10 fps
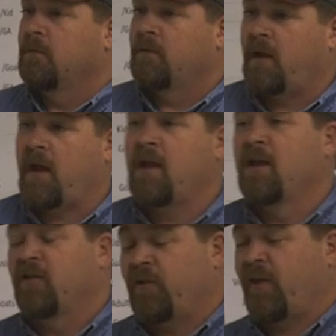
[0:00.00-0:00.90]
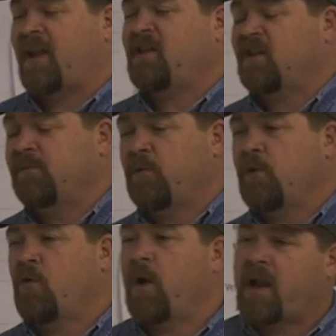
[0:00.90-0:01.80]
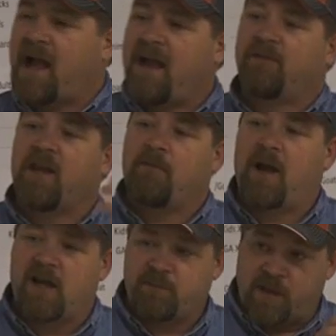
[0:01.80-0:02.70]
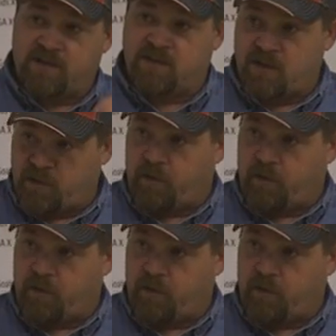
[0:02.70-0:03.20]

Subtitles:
Okay, so that tells me real quick I have to keep my expenses under